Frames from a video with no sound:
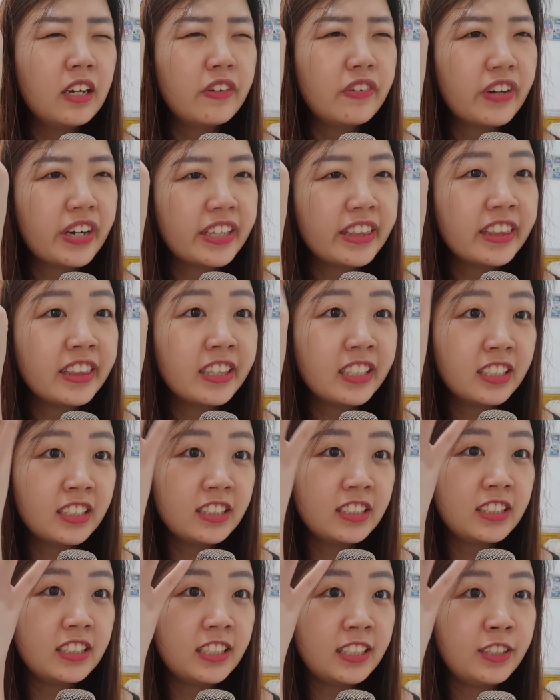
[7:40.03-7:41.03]

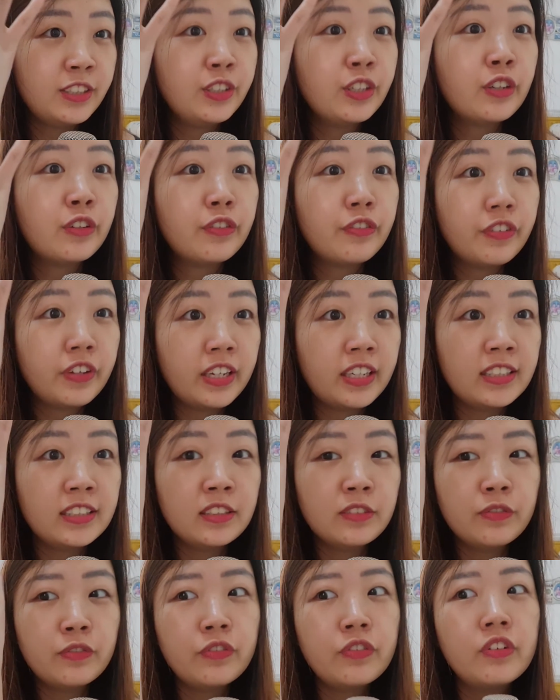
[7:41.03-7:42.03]
redness in your
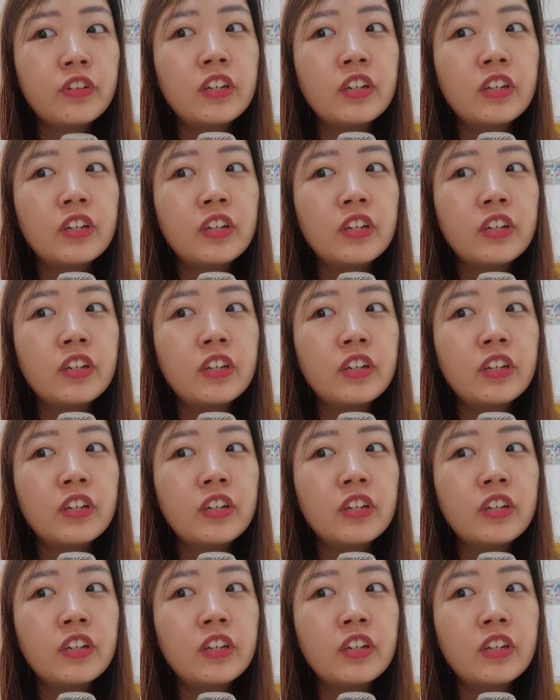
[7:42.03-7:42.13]
face.